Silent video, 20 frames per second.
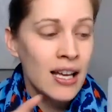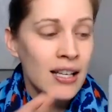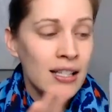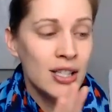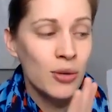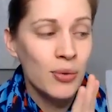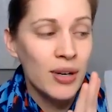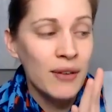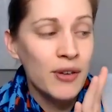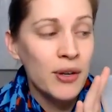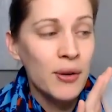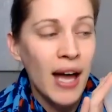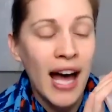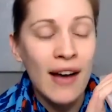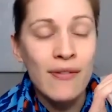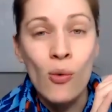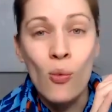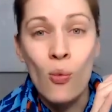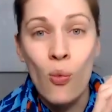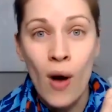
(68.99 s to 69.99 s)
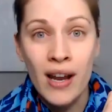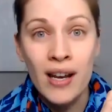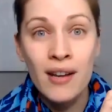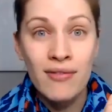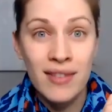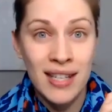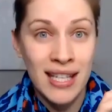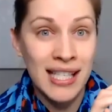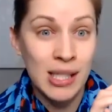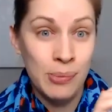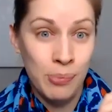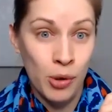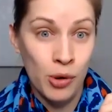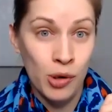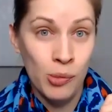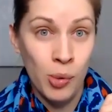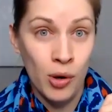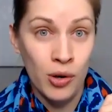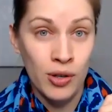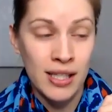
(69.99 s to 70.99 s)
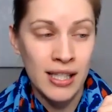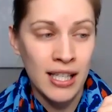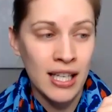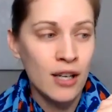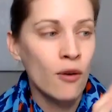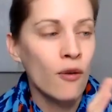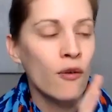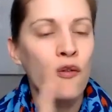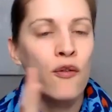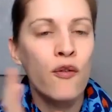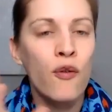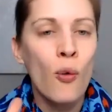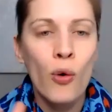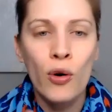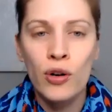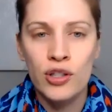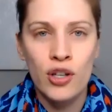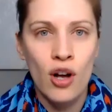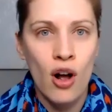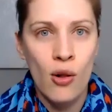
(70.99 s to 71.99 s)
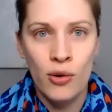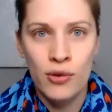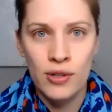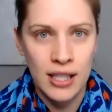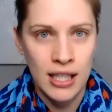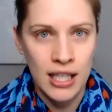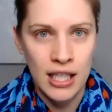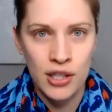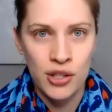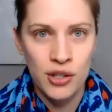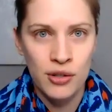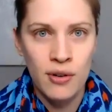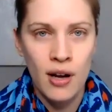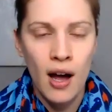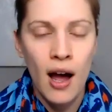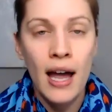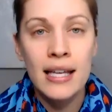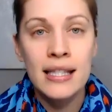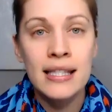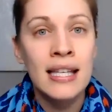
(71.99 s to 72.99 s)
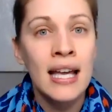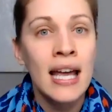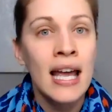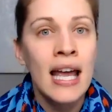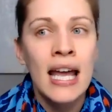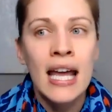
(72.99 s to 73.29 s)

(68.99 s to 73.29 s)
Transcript: So if you have one of these per person, $4 each, you guys,